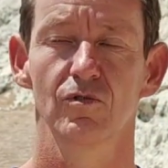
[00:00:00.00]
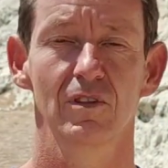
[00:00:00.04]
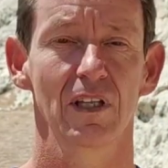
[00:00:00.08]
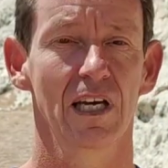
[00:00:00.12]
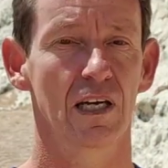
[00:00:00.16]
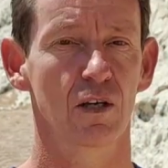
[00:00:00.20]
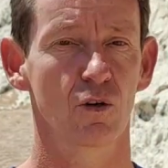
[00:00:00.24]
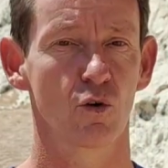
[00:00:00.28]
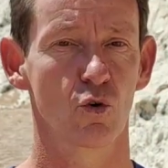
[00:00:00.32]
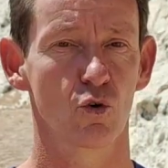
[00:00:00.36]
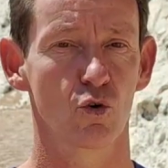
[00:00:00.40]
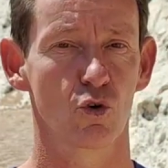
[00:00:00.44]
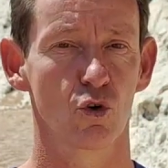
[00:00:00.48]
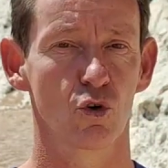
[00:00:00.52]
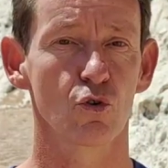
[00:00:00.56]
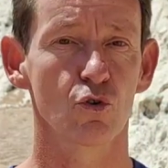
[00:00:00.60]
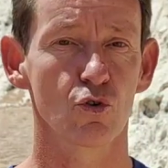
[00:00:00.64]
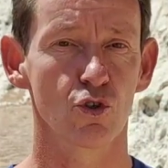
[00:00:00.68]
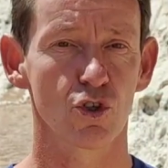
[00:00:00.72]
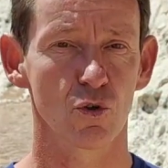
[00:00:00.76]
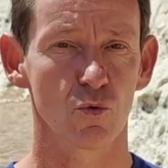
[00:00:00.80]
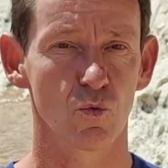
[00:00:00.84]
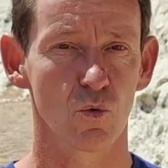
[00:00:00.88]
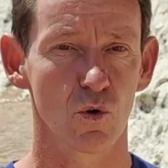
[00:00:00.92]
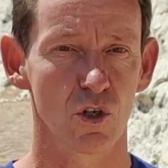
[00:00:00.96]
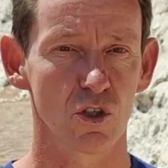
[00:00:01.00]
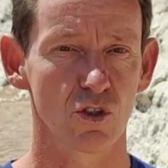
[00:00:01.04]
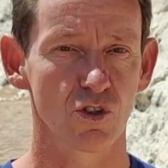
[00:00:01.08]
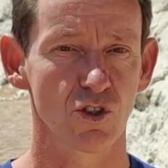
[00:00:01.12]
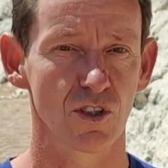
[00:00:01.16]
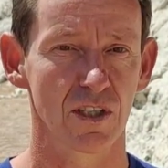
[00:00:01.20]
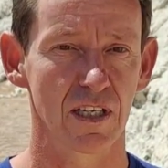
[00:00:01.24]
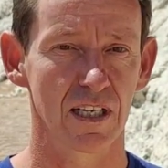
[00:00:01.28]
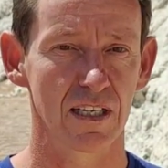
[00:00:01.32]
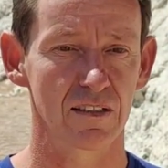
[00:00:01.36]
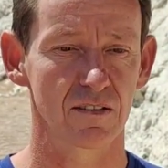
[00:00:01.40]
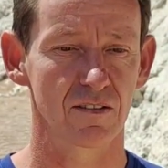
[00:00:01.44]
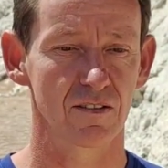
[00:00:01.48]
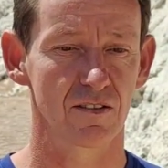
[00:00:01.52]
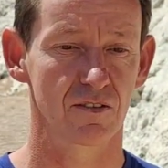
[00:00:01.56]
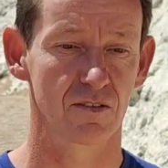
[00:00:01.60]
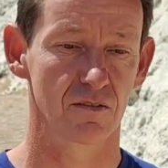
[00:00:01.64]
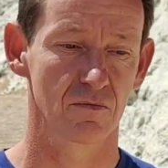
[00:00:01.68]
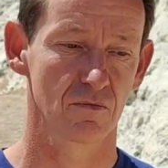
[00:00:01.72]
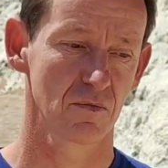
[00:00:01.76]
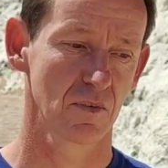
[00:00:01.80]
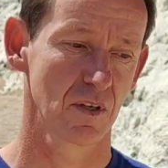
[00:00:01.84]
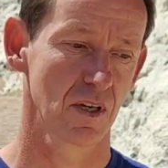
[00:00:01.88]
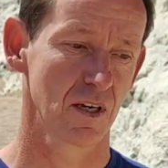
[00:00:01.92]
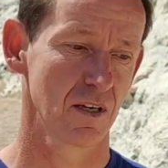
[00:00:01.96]
their conclusion was that
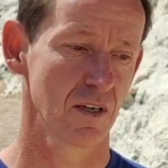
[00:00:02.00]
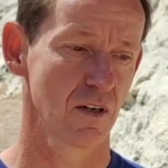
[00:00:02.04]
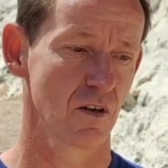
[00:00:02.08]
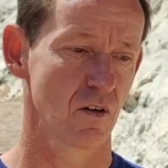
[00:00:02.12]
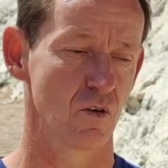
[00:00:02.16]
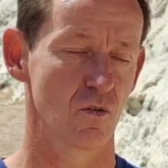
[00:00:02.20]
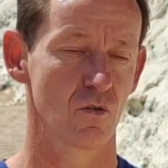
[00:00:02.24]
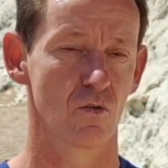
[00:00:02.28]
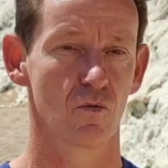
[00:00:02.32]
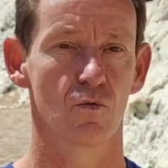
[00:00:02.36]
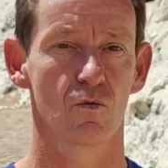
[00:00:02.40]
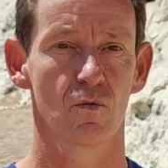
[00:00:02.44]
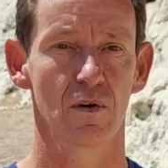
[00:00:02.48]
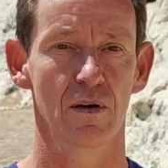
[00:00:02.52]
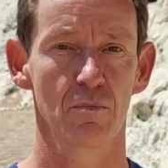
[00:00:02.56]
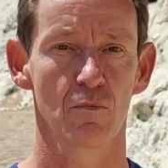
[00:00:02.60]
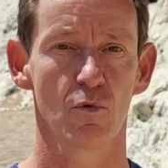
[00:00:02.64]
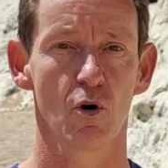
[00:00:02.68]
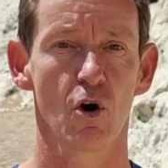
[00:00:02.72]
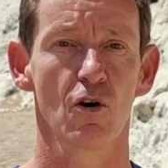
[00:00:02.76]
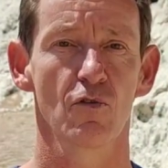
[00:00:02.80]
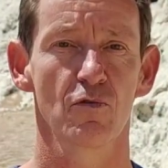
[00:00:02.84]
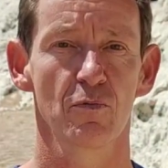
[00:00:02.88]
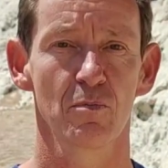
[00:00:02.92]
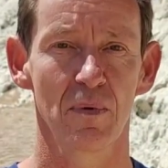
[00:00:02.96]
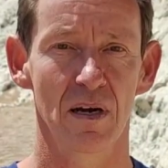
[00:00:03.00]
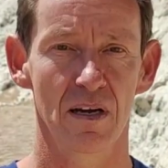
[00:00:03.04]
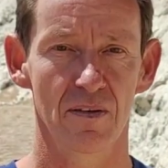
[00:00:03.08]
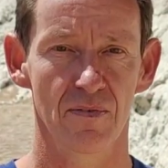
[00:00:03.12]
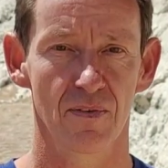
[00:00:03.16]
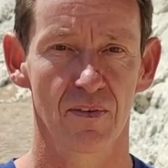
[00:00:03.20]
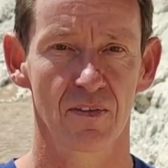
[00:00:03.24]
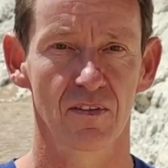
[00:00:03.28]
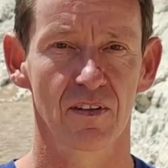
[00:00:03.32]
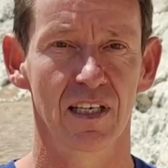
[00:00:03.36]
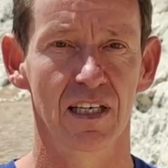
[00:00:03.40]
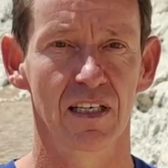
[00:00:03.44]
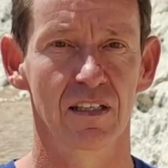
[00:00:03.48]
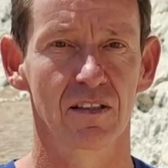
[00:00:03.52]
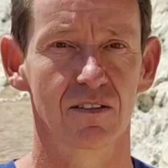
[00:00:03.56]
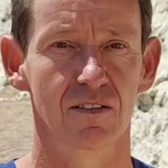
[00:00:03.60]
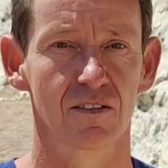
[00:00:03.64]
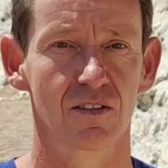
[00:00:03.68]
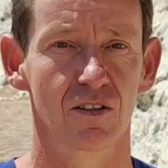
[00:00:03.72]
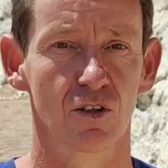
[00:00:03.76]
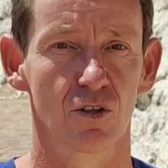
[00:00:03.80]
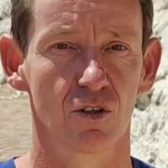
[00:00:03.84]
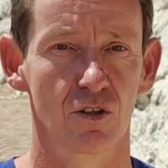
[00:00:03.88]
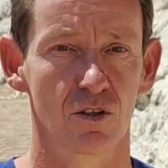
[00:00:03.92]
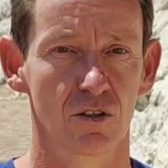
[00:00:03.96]
Wim Hof method killed
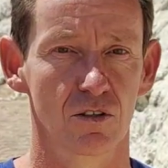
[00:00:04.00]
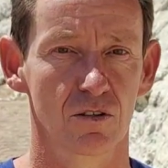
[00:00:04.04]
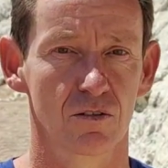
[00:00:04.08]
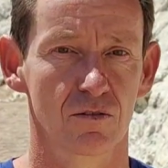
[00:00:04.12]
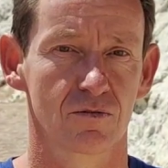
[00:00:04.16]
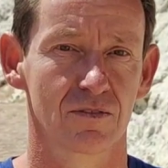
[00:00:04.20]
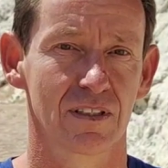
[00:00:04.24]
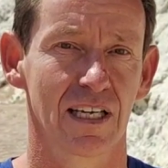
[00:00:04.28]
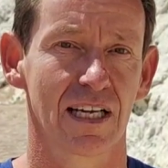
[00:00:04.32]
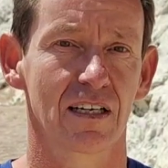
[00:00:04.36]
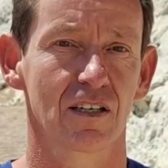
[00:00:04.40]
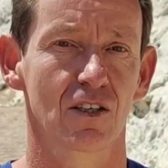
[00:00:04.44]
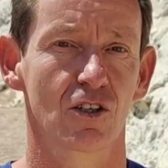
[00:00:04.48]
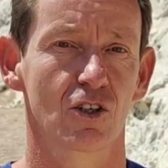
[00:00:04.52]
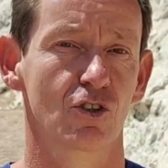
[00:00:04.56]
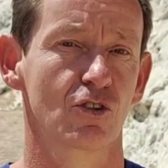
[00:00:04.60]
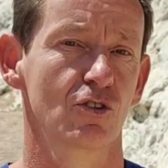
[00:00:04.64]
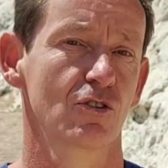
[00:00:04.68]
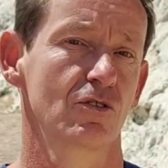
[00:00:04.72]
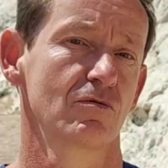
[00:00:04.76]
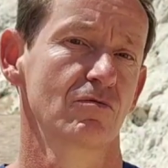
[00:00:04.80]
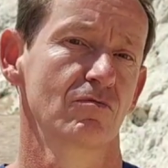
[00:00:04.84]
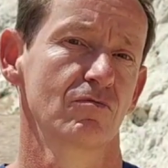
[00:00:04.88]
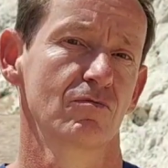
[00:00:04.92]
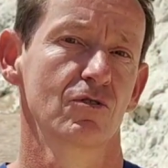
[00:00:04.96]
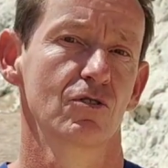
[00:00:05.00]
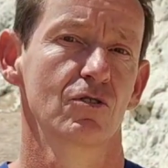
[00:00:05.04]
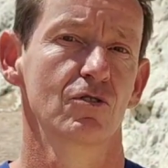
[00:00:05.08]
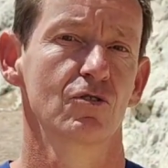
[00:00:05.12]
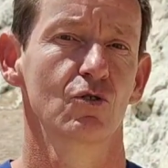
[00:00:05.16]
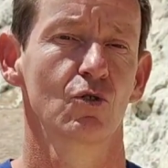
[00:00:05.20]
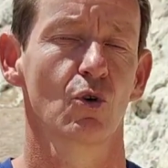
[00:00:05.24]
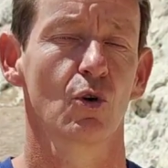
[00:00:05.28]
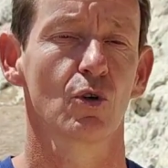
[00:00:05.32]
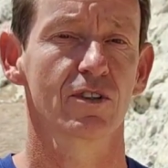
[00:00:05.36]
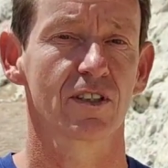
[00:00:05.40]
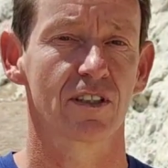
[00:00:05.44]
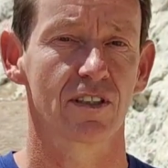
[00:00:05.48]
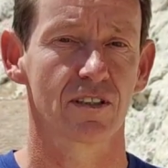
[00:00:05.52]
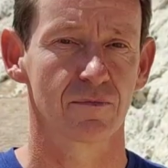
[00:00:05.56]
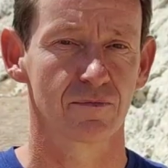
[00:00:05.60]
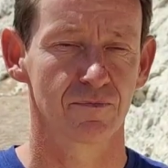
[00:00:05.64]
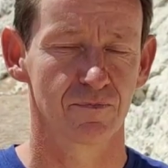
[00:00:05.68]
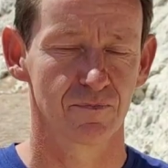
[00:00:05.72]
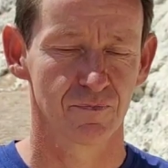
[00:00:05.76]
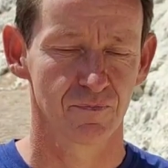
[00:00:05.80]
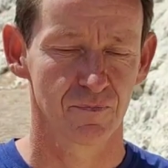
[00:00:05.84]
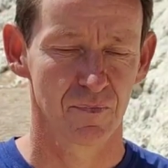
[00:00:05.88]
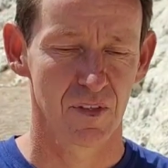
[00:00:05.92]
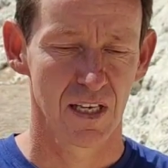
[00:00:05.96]
her their daughter.
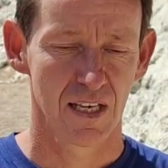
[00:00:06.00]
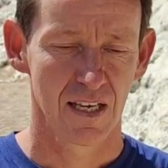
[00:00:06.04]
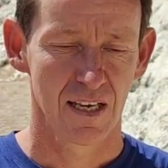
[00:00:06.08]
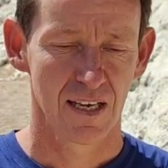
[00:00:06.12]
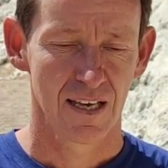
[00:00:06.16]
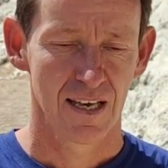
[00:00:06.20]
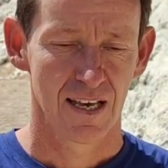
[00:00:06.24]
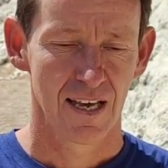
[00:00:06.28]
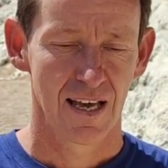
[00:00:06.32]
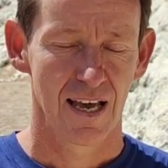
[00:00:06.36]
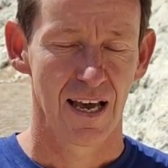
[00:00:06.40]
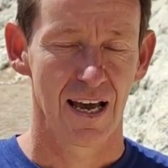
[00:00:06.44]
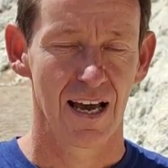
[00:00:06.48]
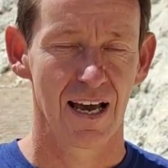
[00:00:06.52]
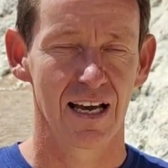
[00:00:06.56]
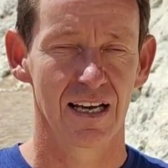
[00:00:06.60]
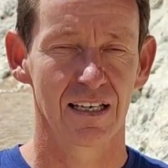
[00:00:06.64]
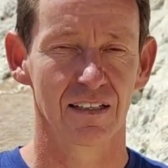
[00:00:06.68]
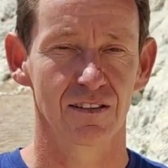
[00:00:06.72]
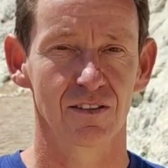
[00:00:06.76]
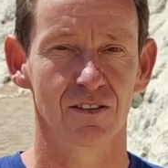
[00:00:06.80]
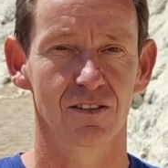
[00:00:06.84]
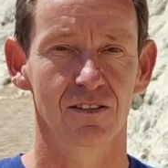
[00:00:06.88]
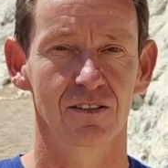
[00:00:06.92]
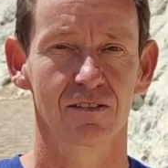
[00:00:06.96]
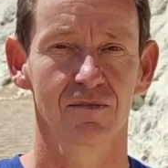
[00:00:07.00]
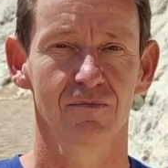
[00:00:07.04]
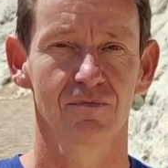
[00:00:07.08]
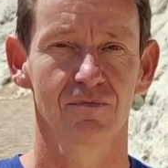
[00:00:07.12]
And